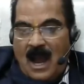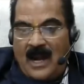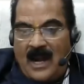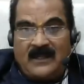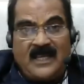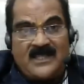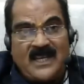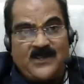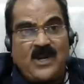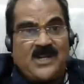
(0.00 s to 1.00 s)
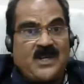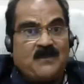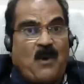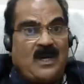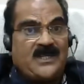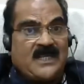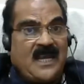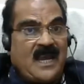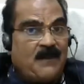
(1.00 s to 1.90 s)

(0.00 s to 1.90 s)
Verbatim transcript: And this education policy